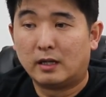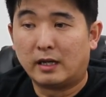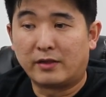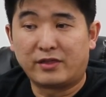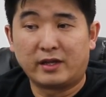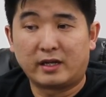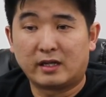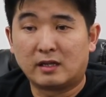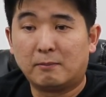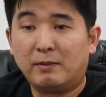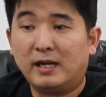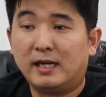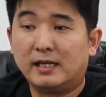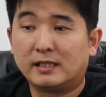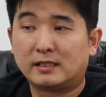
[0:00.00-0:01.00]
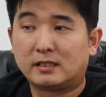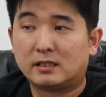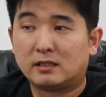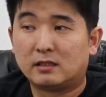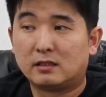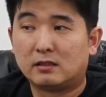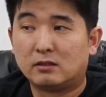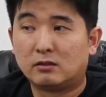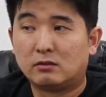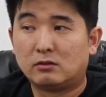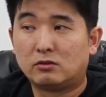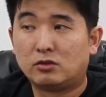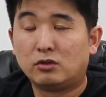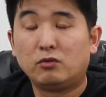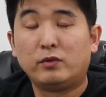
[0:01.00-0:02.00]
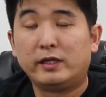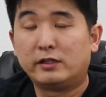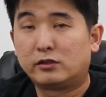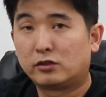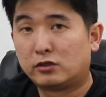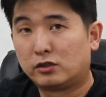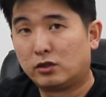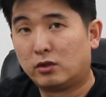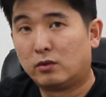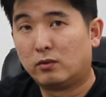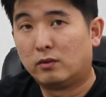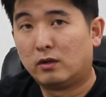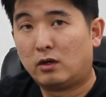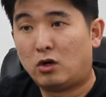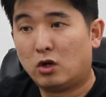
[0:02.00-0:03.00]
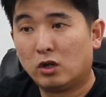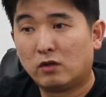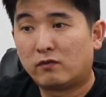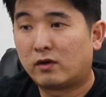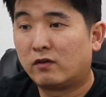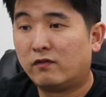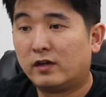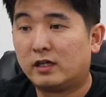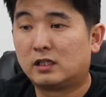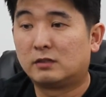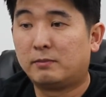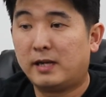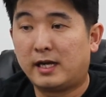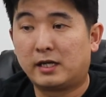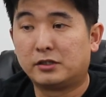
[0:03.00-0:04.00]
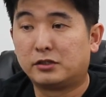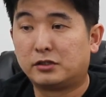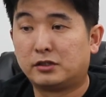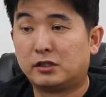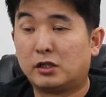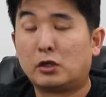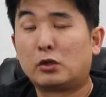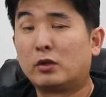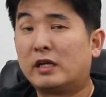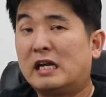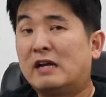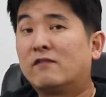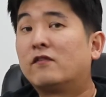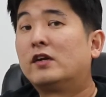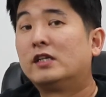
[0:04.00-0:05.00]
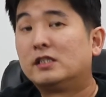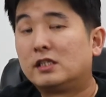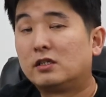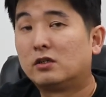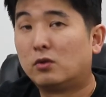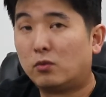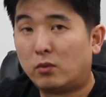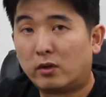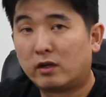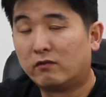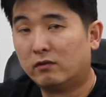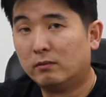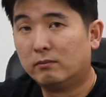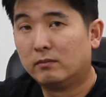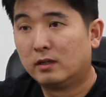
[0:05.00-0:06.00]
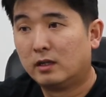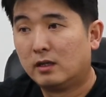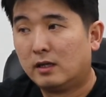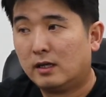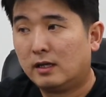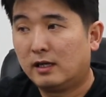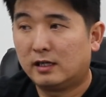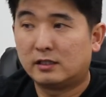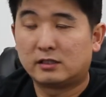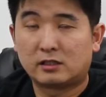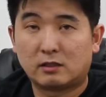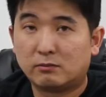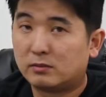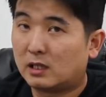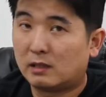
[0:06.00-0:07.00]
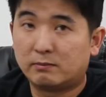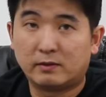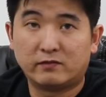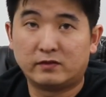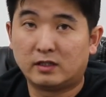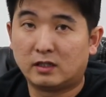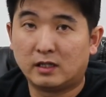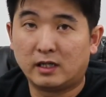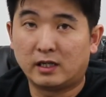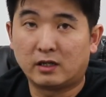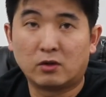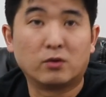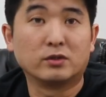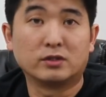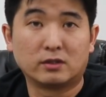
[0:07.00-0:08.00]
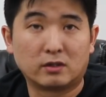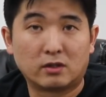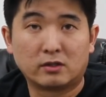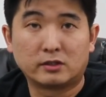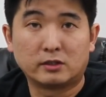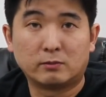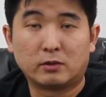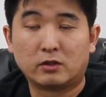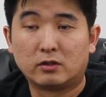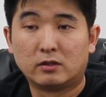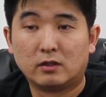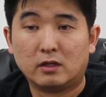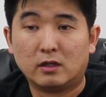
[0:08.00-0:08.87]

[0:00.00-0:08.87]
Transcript: I think in the past two weeks or so, all of our FedEx packages, literally every single one of them, has some type of delay going to the customer.